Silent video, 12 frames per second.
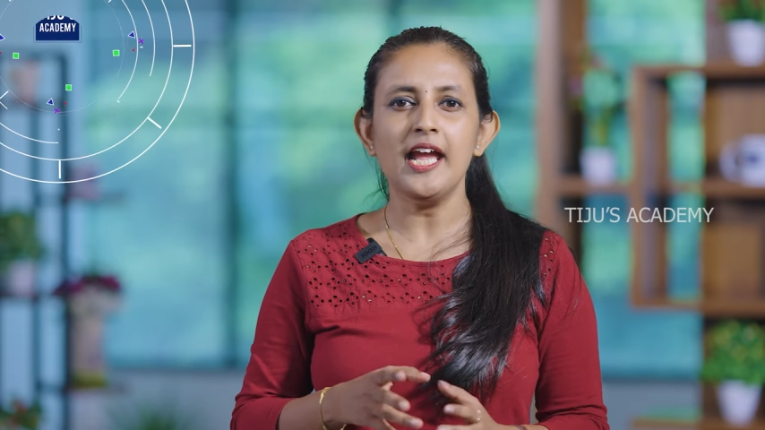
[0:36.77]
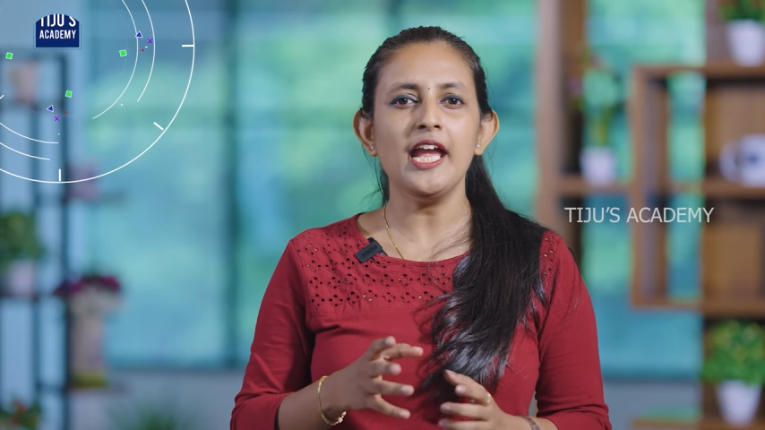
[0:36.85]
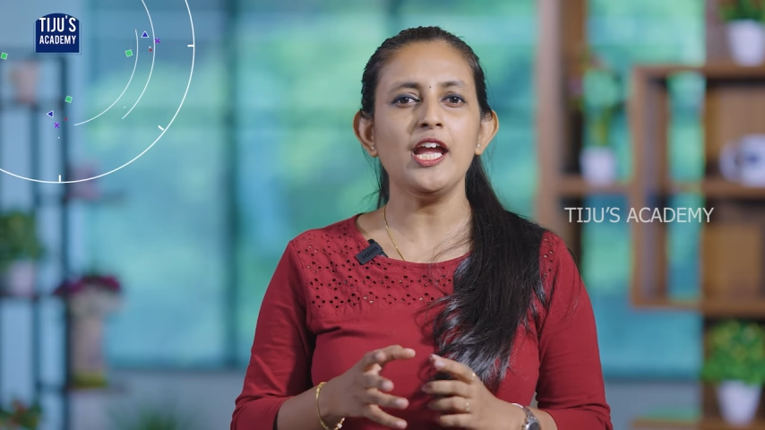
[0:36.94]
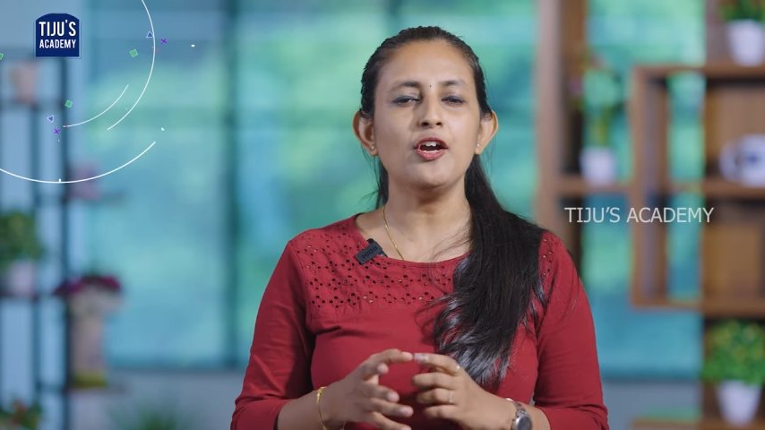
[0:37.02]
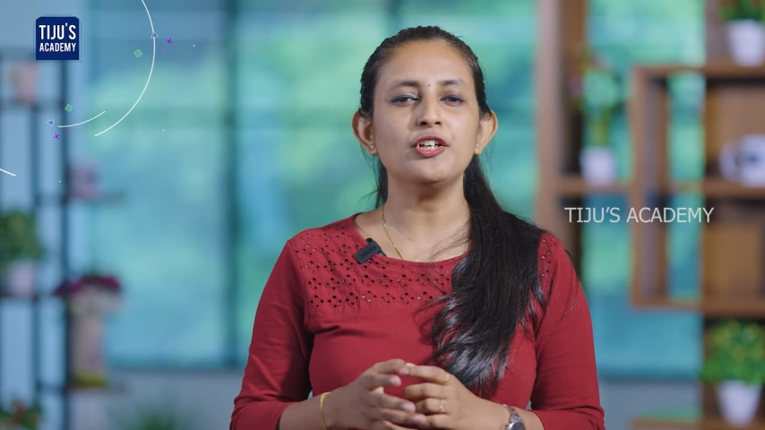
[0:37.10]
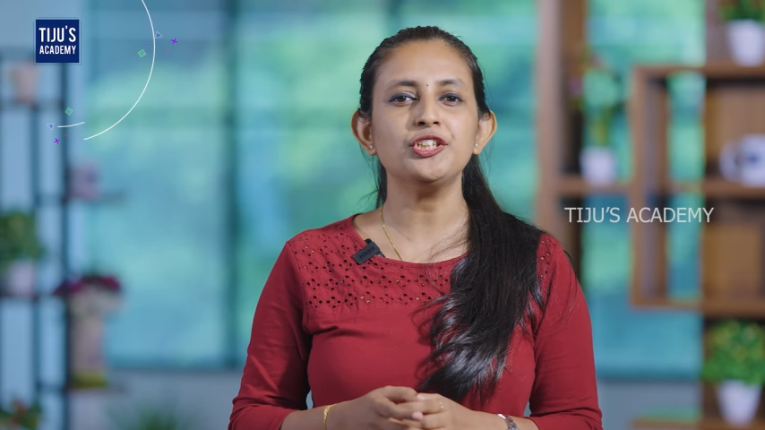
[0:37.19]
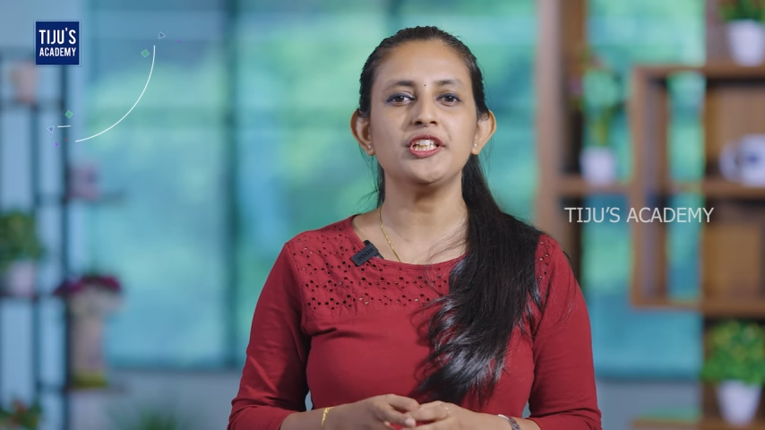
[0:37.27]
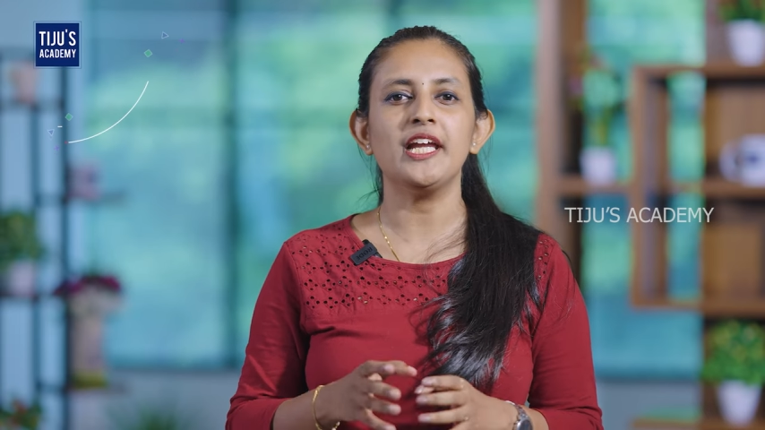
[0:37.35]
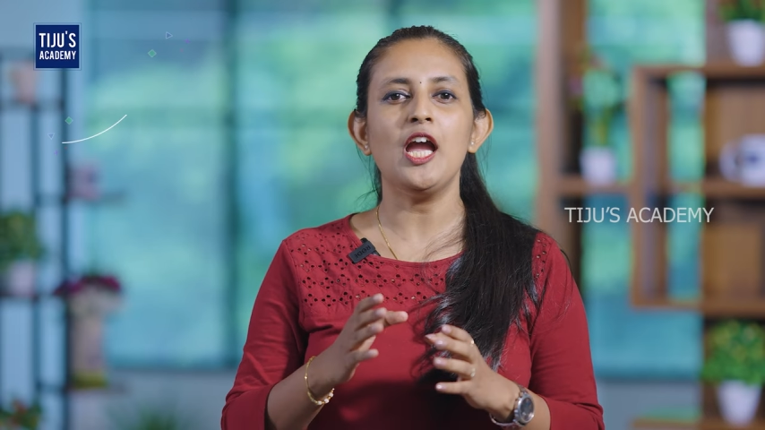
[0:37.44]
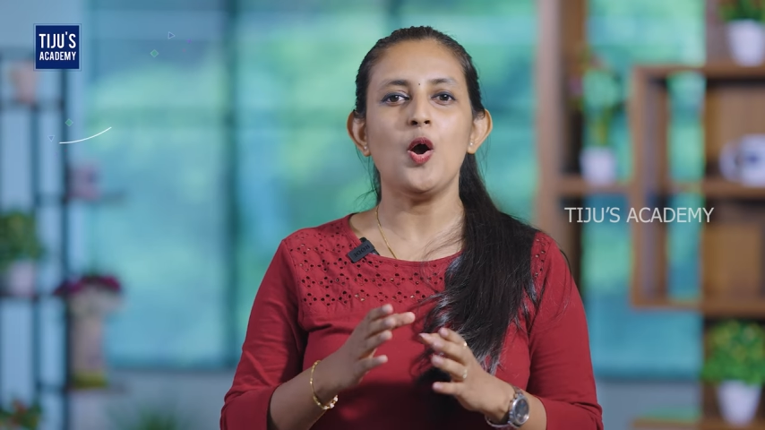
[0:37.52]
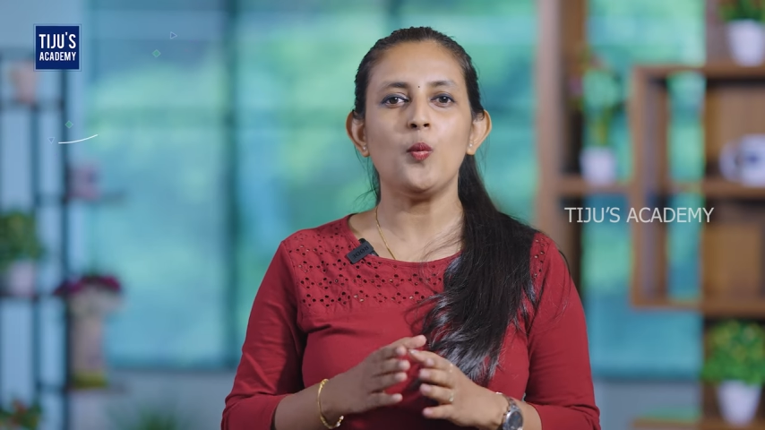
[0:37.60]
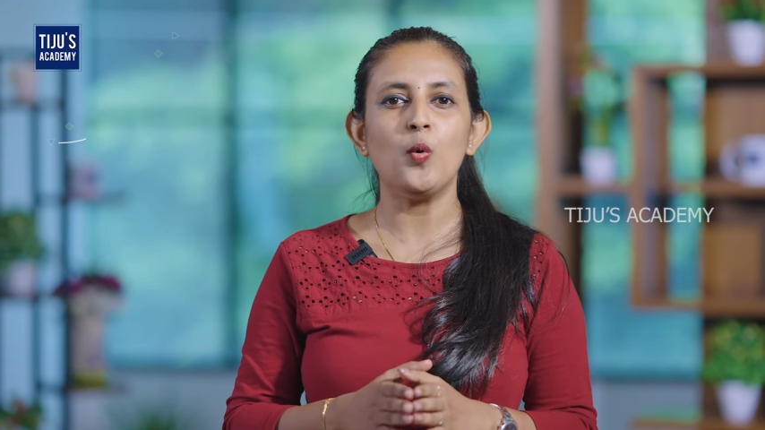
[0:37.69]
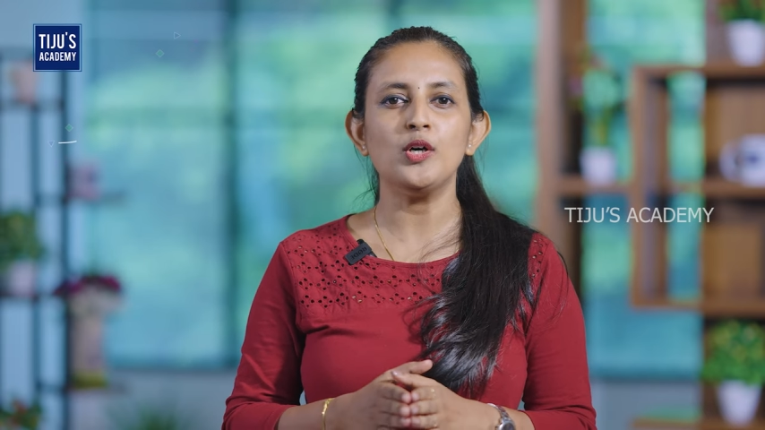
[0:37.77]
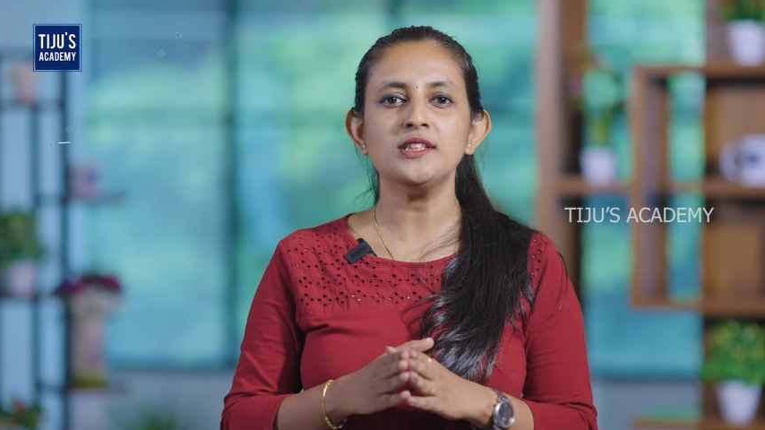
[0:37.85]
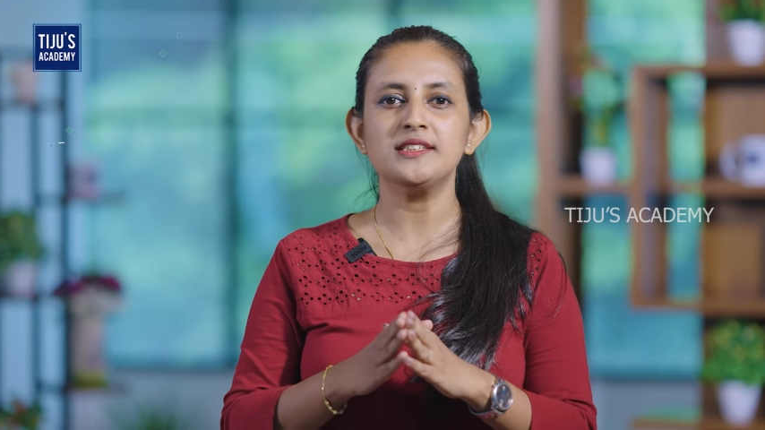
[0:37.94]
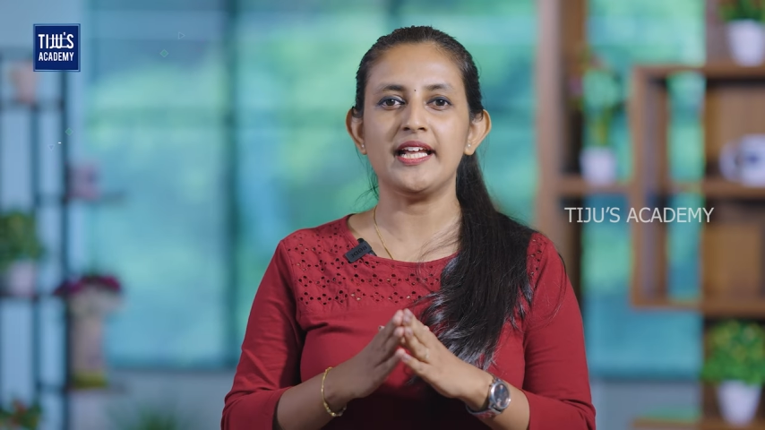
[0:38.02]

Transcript: he or she was